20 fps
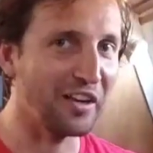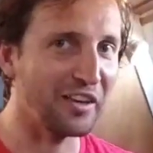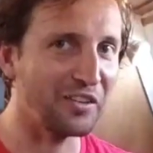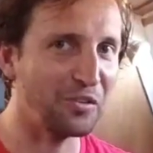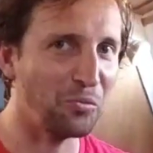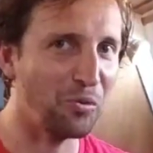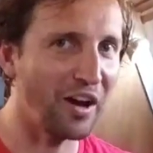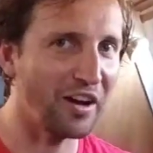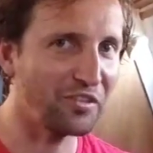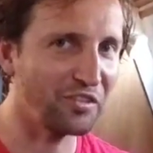We
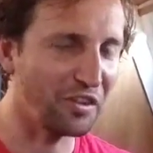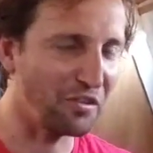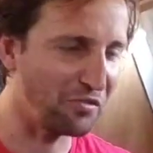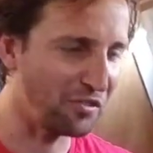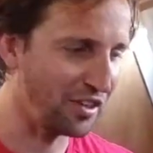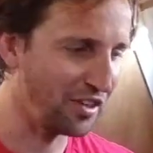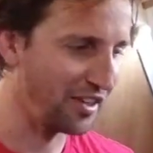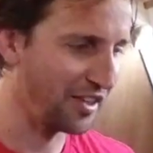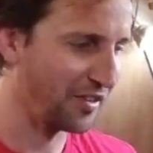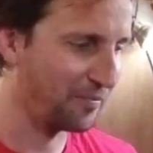like to wash
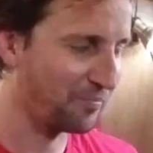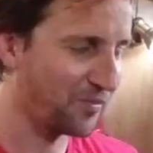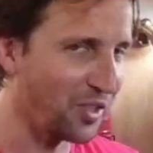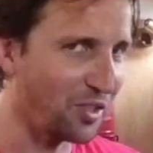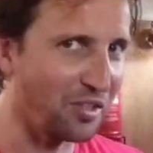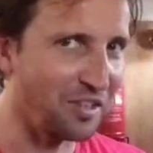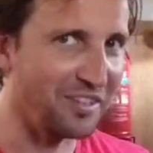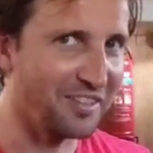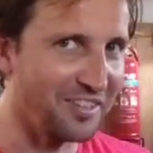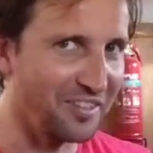every day,
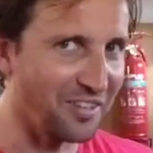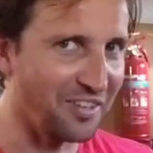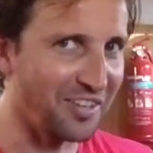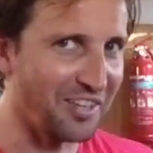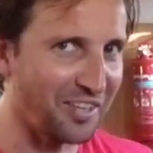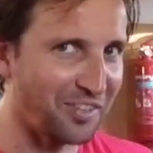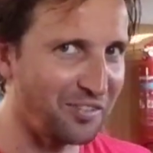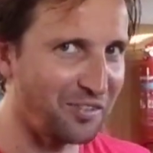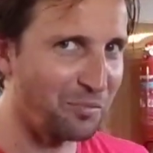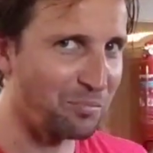
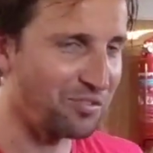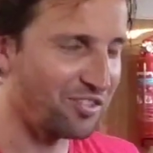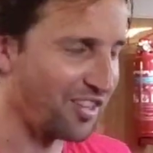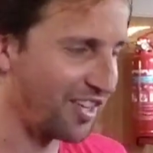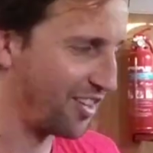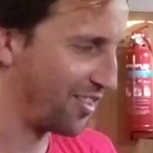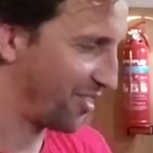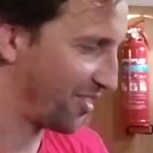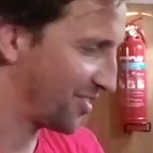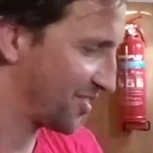unlike some
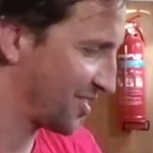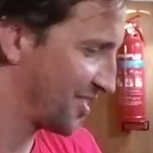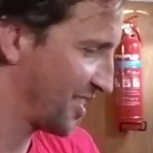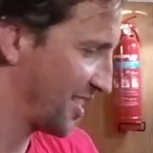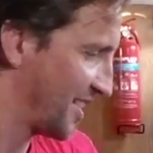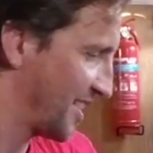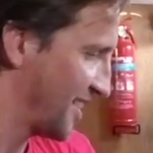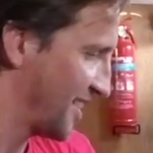sailors.